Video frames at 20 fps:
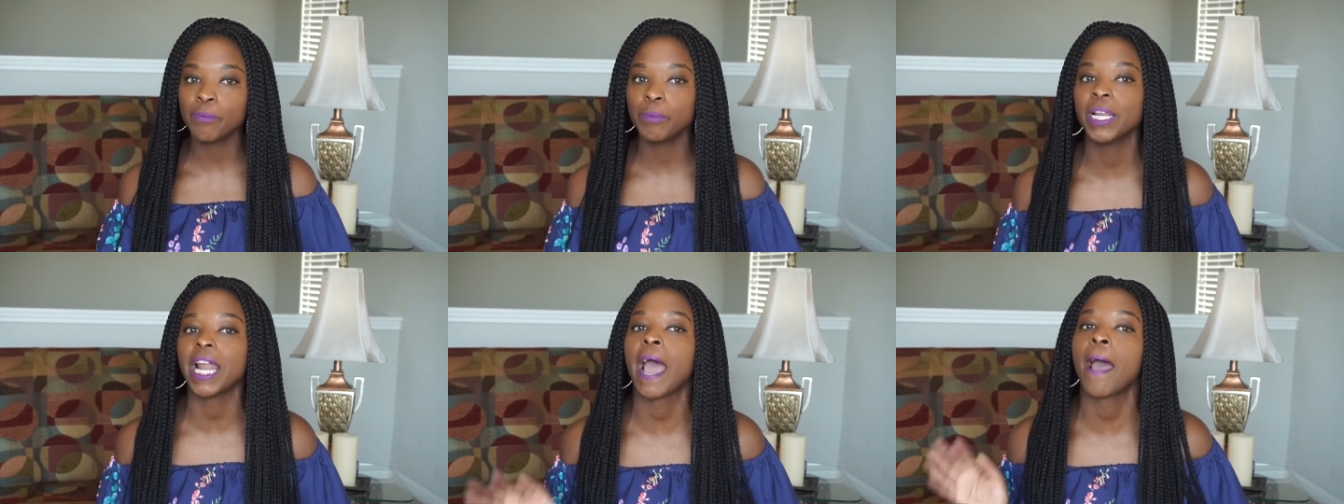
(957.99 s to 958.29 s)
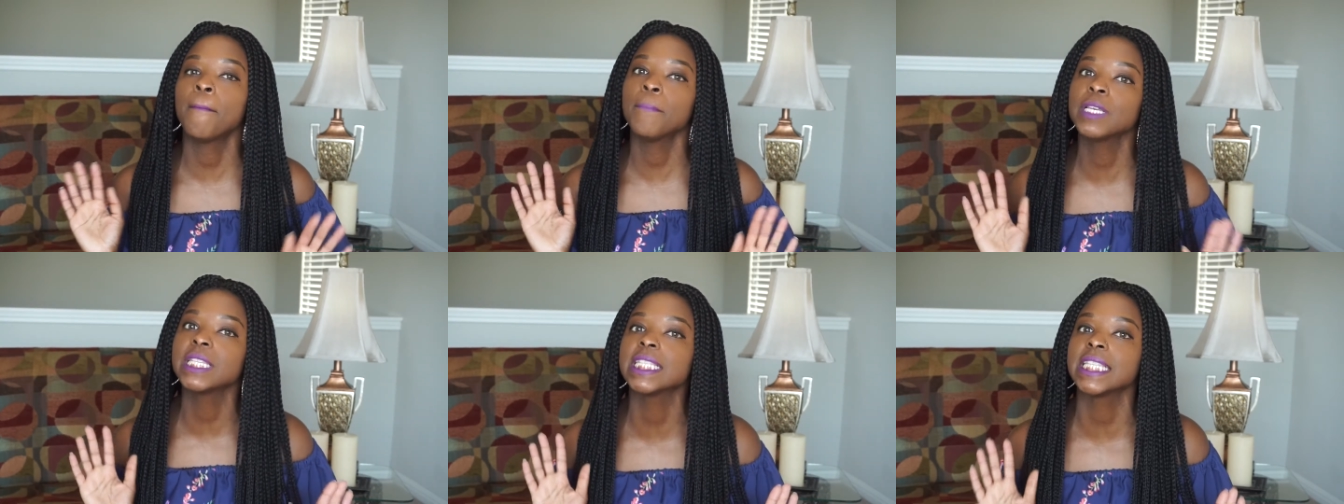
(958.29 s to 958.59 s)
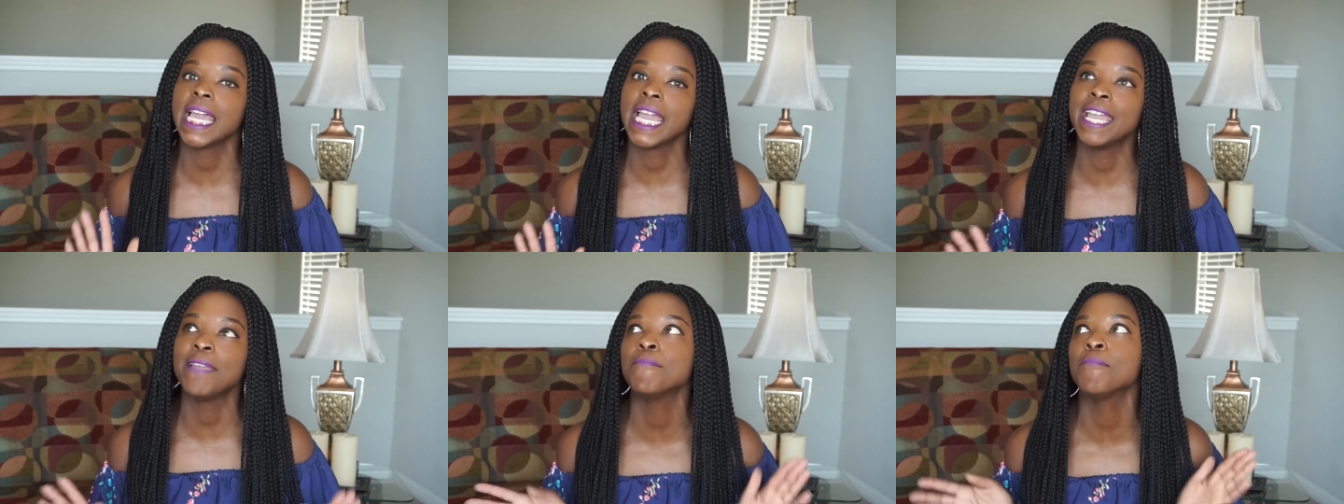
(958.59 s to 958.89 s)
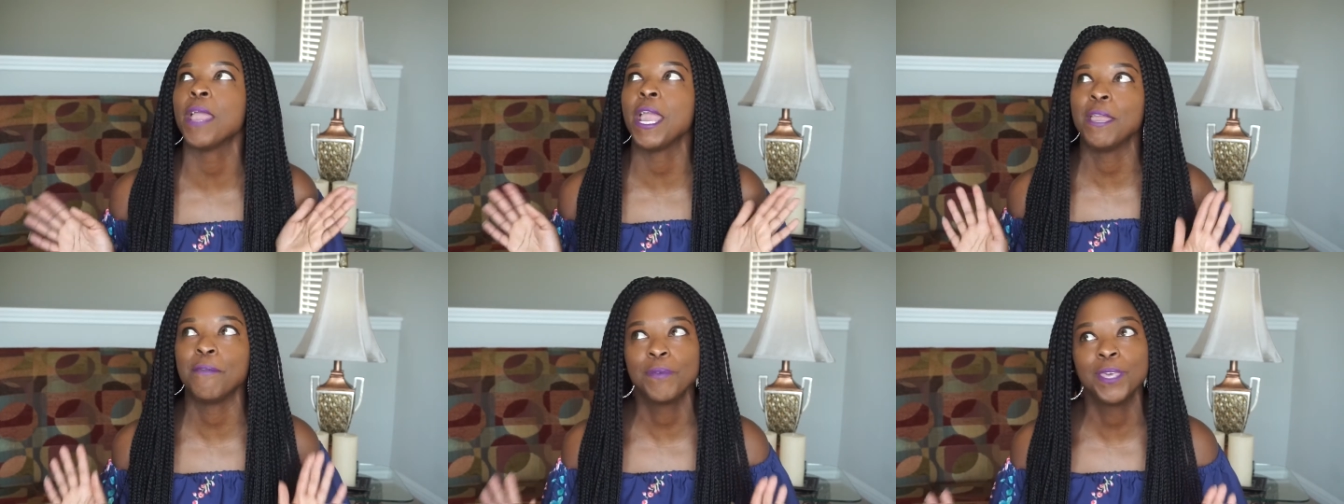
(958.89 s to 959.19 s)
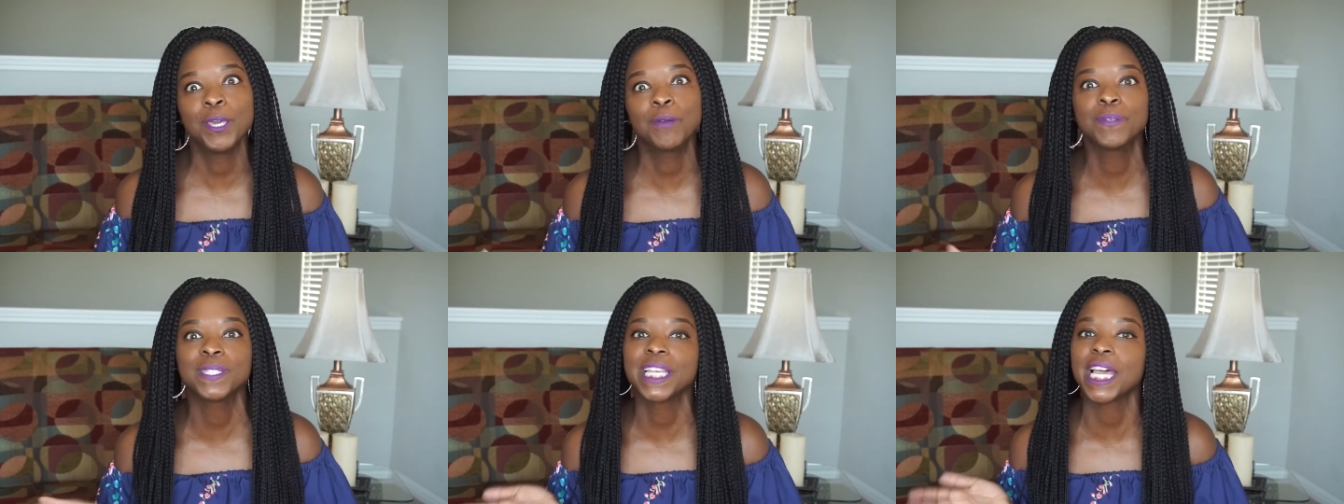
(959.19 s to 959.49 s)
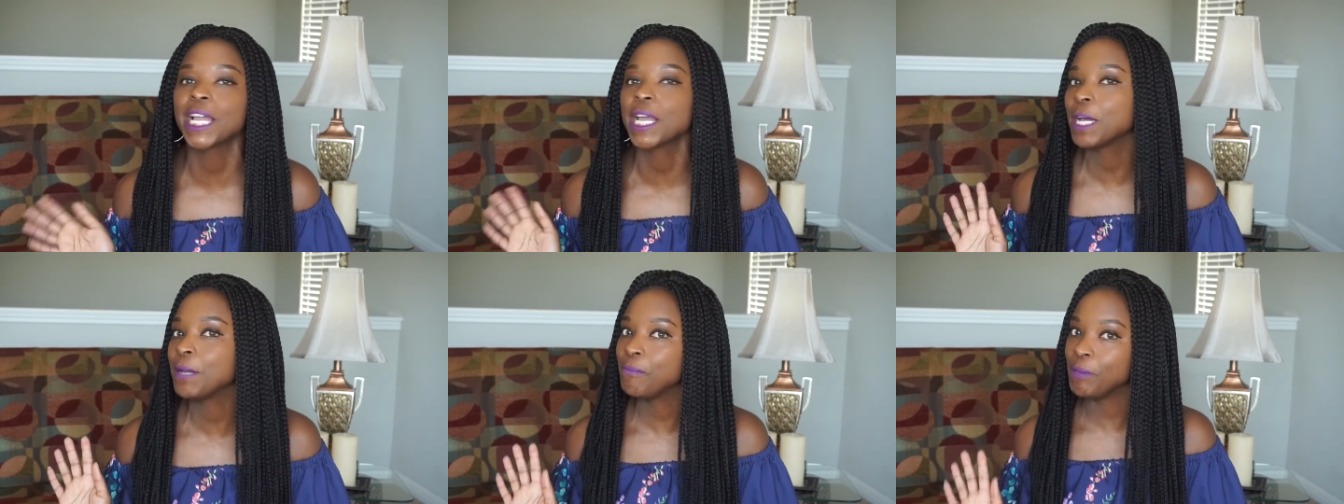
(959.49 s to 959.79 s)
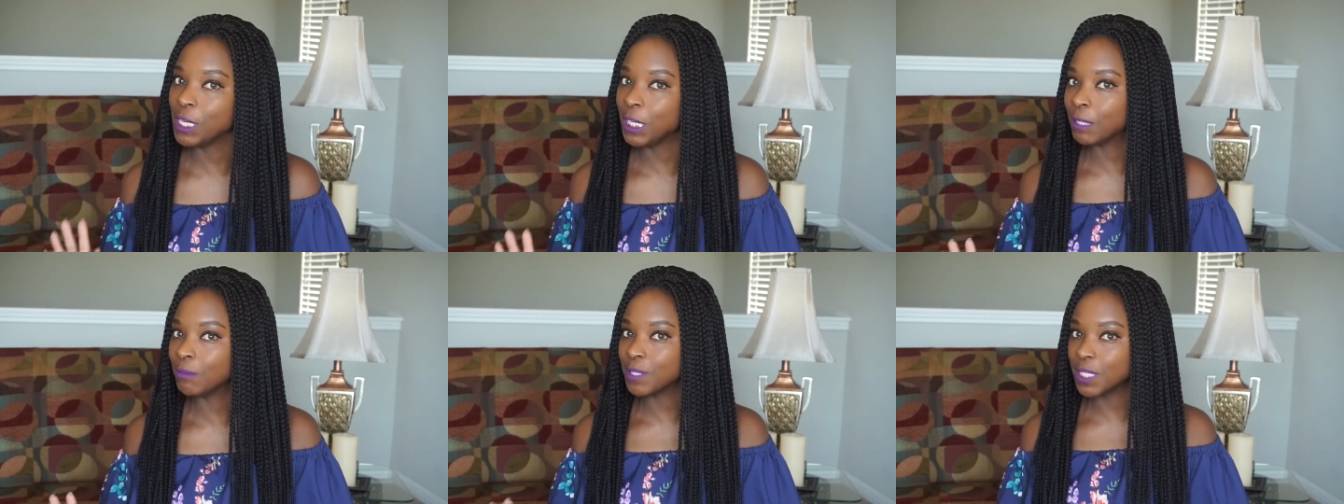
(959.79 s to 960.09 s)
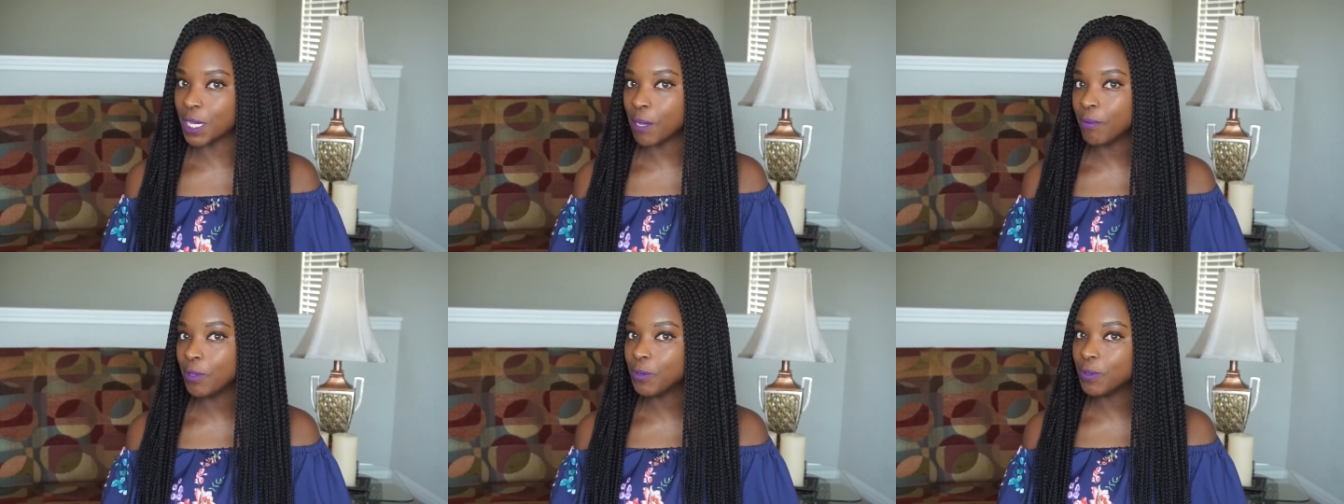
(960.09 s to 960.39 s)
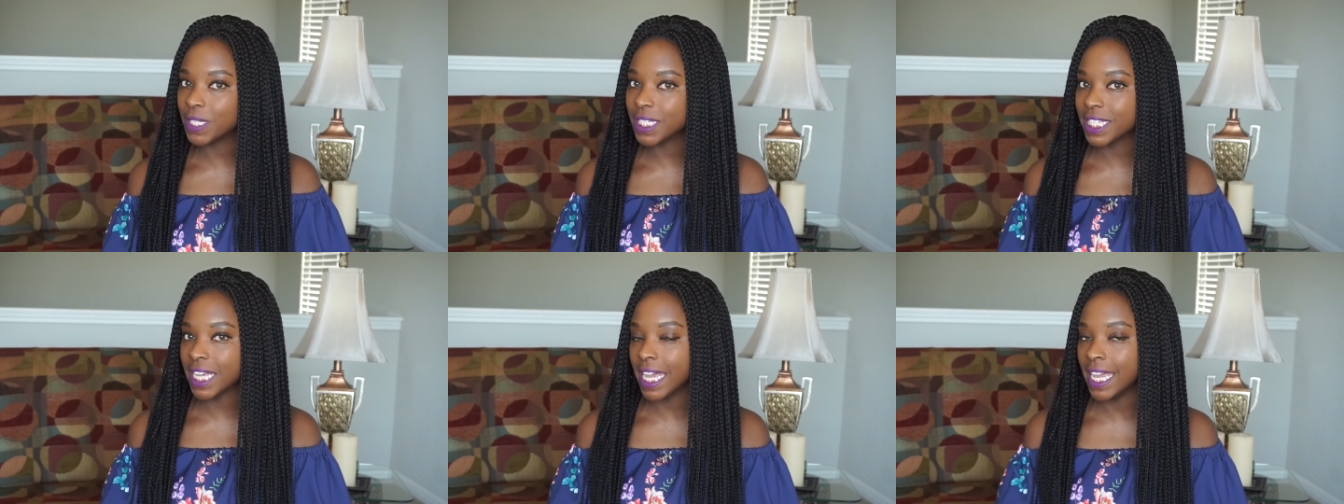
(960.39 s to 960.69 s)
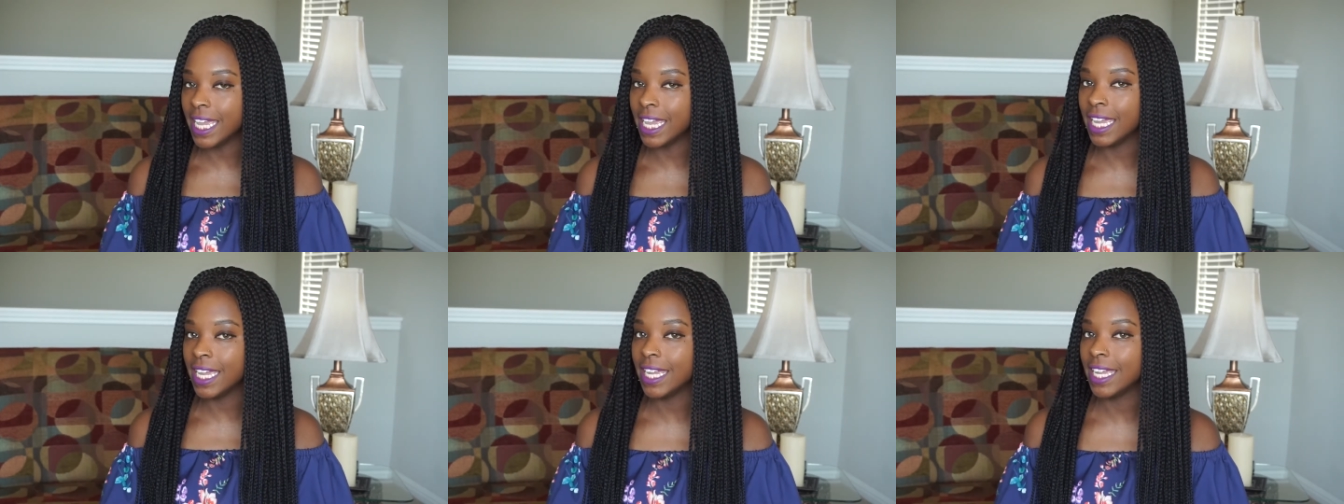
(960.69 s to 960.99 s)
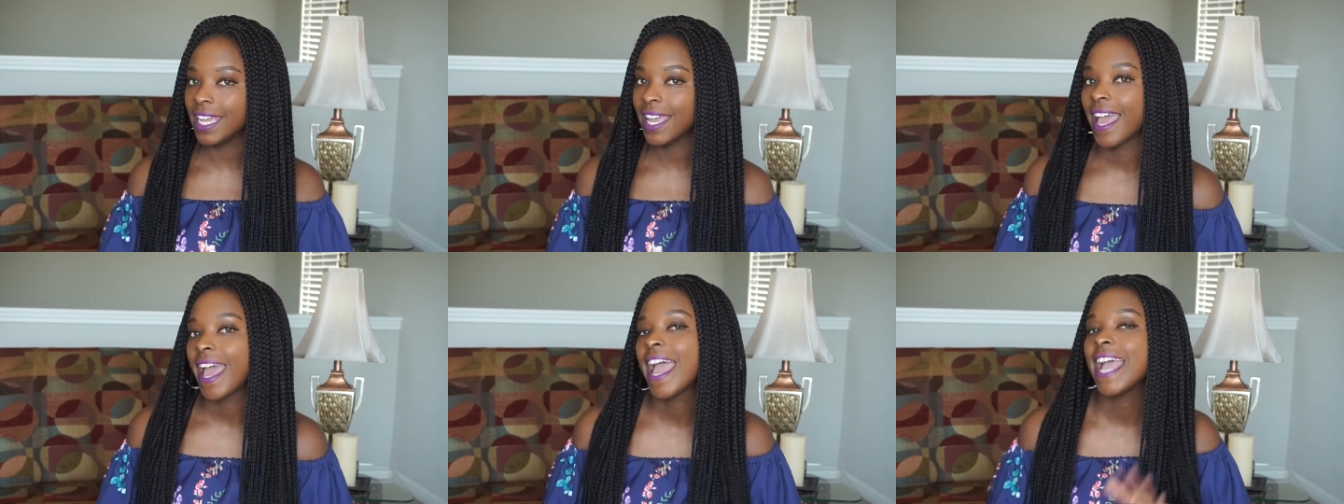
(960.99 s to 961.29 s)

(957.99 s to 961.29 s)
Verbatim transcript: But I'm gonna say maybe it was like a BMW or something.